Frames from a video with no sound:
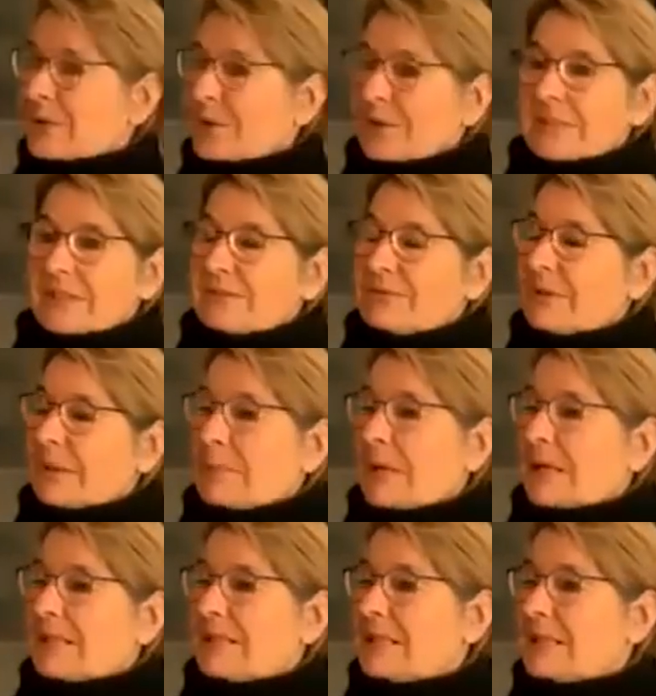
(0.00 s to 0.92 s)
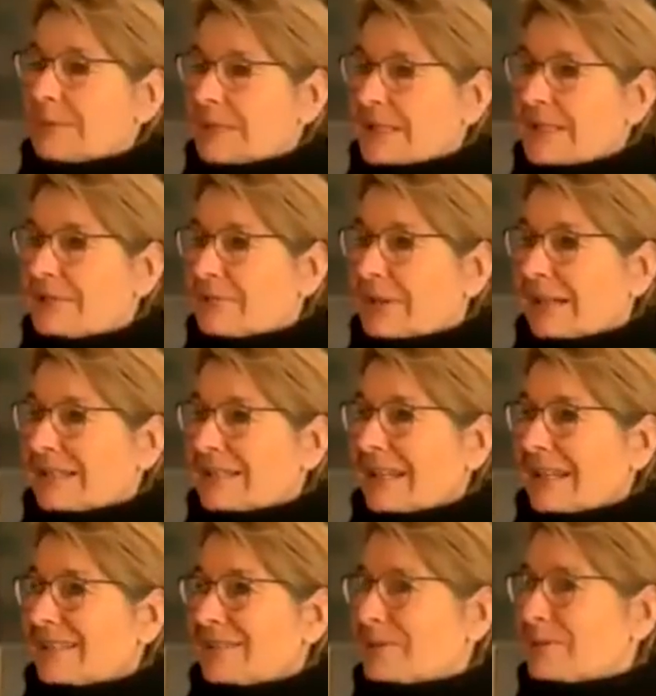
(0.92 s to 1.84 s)
them. That would be my favorite
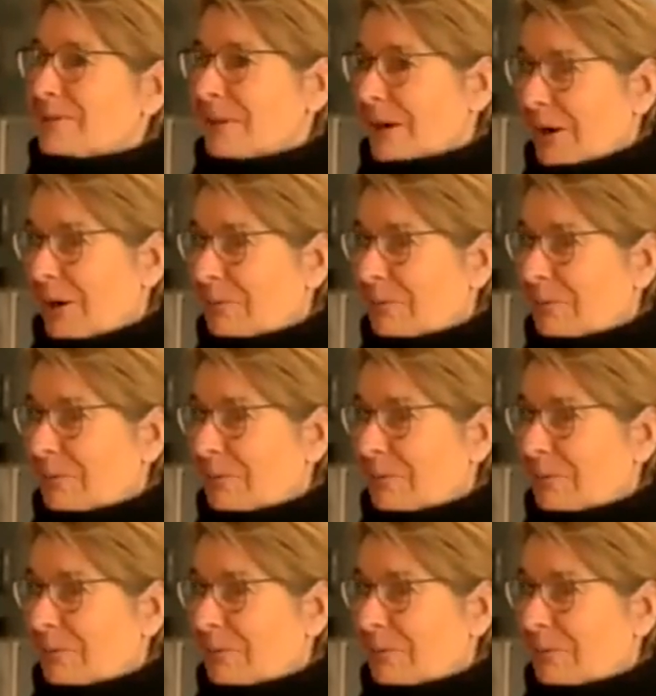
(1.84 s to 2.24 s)
option.